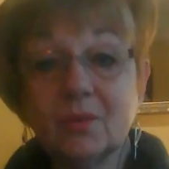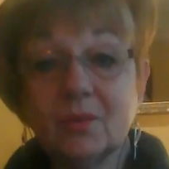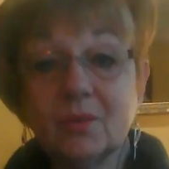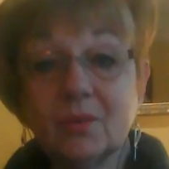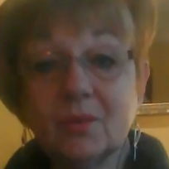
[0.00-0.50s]
So I
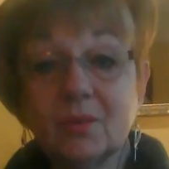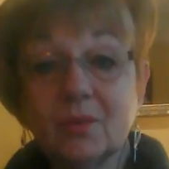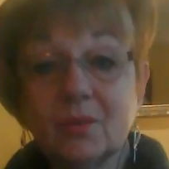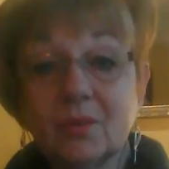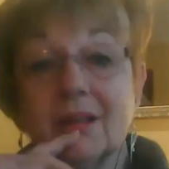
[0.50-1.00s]
decided
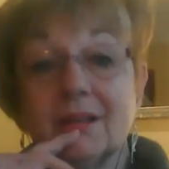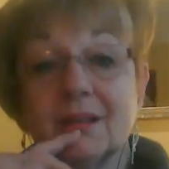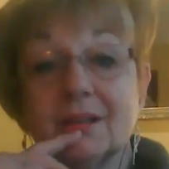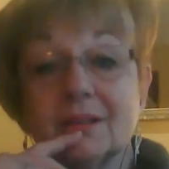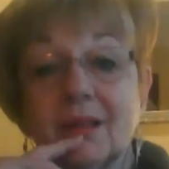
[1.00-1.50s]

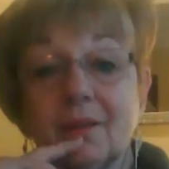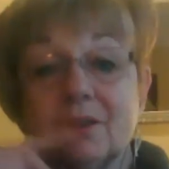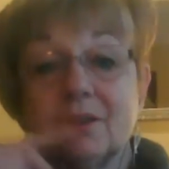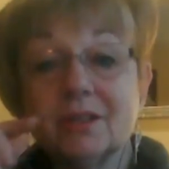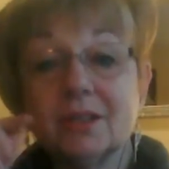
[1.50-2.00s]
I
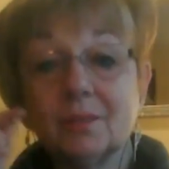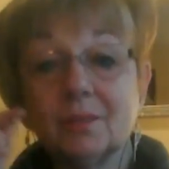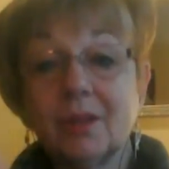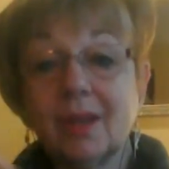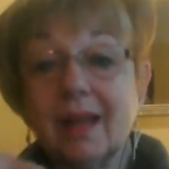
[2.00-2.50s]
would just
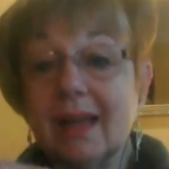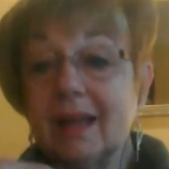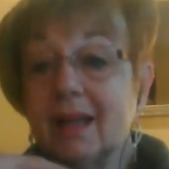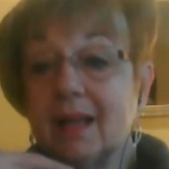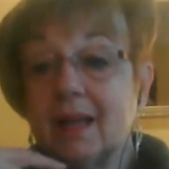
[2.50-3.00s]

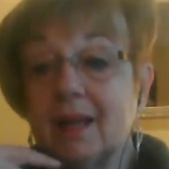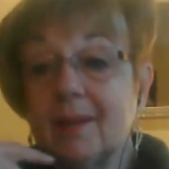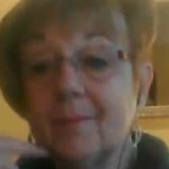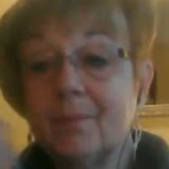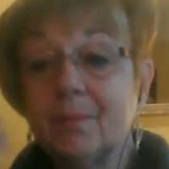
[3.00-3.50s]
apply
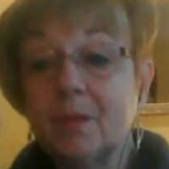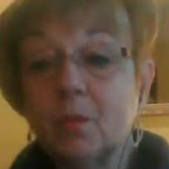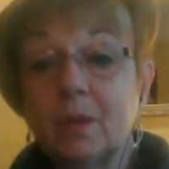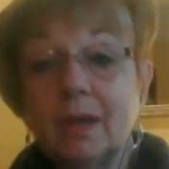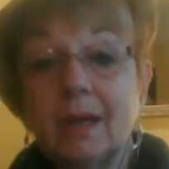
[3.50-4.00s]

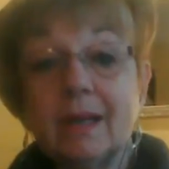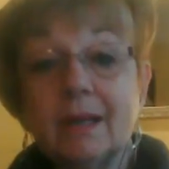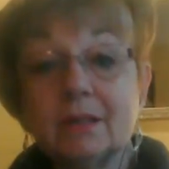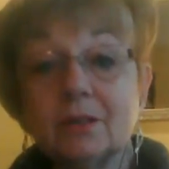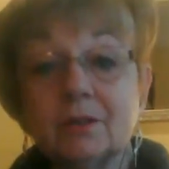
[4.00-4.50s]
what I
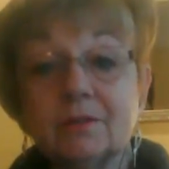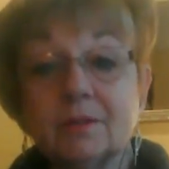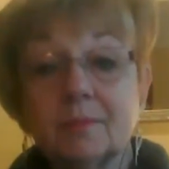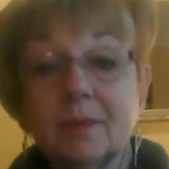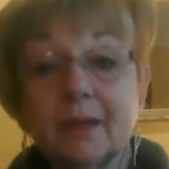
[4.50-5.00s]
had learned from
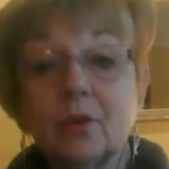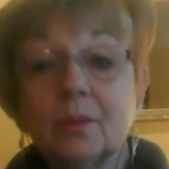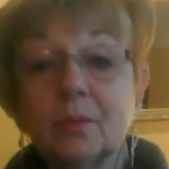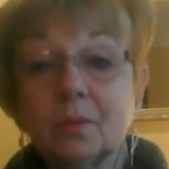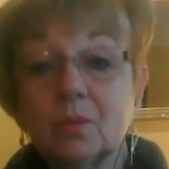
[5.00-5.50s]
my
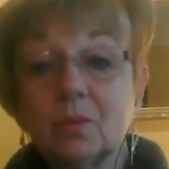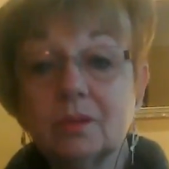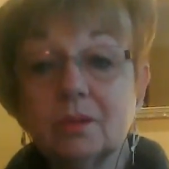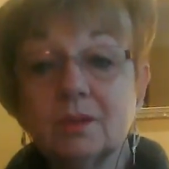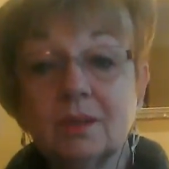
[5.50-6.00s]
corporate world
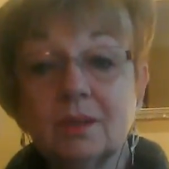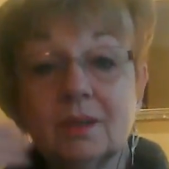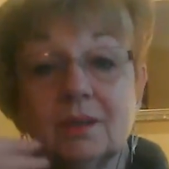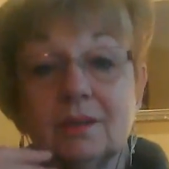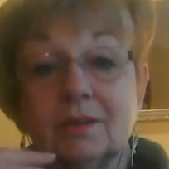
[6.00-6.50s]

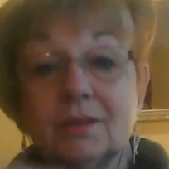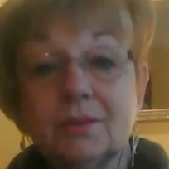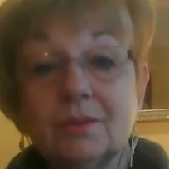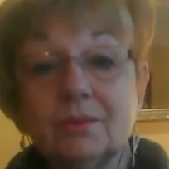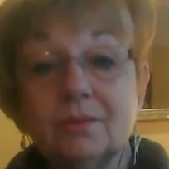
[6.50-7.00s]

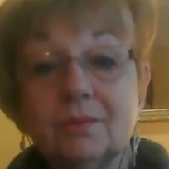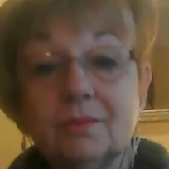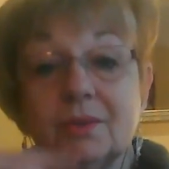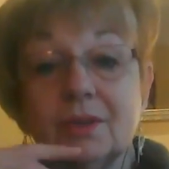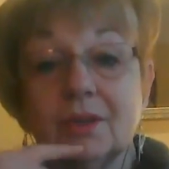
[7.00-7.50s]
to,
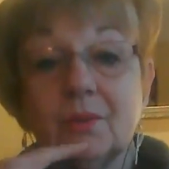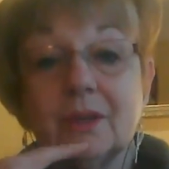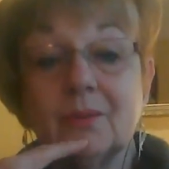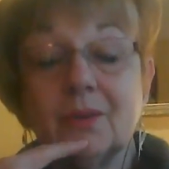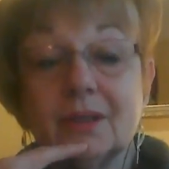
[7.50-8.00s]
what I
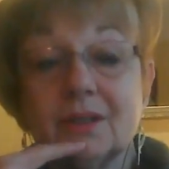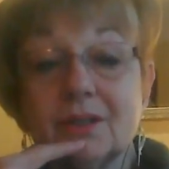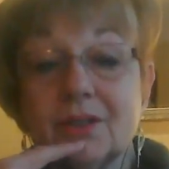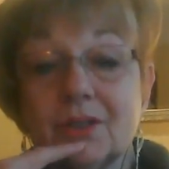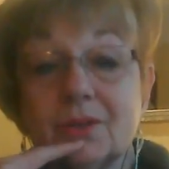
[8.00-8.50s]
wanted to
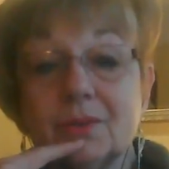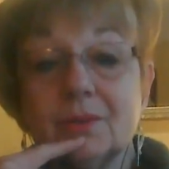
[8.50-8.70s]
do.